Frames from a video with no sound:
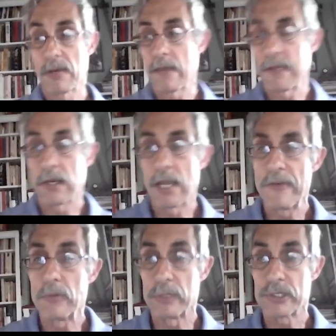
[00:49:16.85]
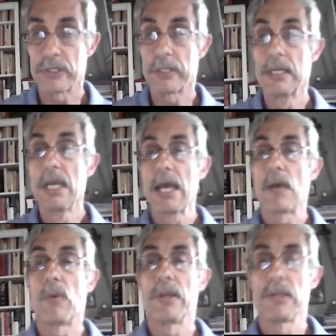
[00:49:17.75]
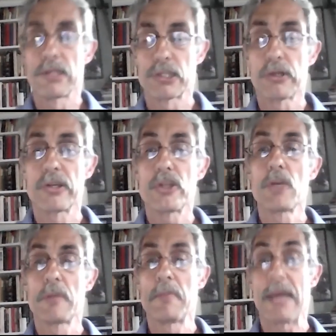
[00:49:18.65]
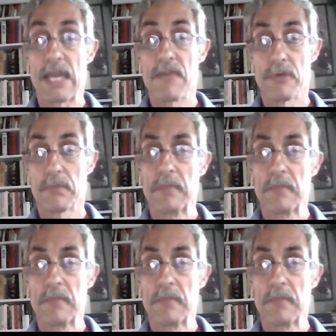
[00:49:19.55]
I think everyone should. What, let's look at human behavior